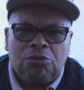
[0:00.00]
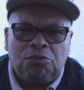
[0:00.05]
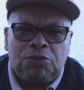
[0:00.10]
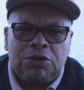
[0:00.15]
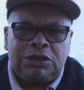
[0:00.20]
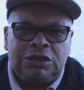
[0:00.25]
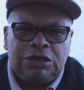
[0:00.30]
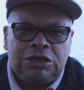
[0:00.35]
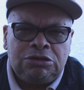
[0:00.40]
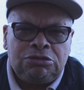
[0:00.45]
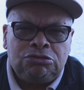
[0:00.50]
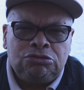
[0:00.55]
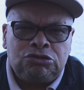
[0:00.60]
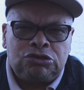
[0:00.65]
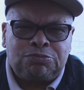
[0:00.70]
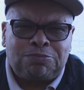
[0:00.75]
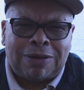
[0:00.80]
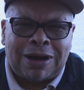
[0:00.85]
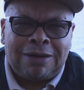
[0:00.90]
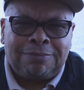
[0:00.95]
with
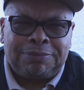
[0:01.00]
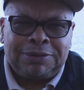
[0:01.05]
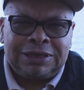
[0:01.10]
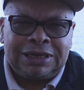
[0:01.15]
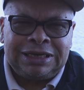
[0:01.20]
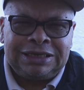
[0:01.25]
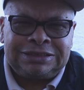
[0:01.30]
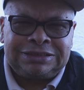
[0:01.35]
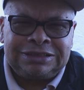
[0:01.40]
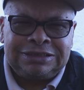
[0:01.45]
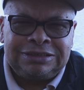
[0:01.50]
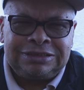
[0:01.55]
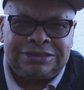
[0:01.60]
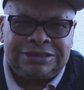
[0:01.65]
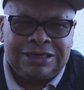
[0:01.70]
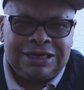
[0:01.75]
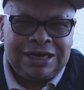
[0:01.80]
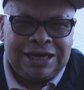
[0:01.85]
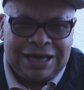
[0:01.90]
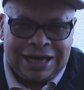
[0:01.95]
huge populations,
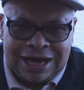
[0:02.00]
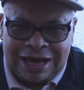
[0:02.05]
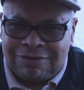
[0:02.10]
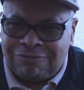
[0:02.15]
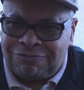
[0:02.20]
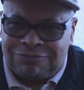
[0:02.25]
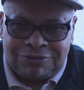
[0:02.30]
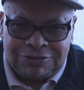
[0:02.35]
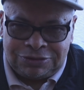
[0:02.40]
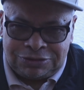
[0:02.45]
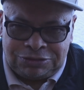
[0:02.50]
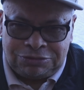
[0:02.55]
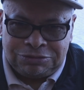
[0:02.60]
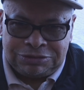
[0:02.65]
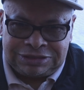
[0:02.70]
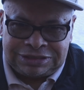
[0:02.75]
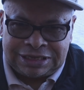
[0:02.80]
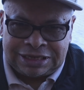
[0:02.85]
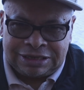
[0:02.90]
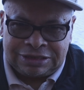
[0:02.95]
have 2
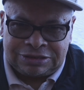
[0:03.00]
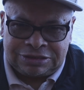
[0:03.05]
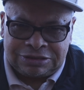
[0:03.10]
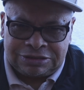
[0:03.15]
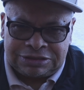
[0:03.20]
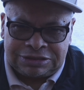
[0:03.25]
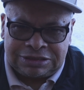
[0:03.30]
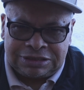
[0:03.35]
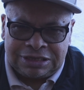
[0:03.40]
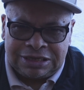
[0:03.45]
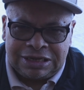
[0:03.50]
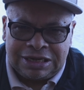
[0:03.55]
senators.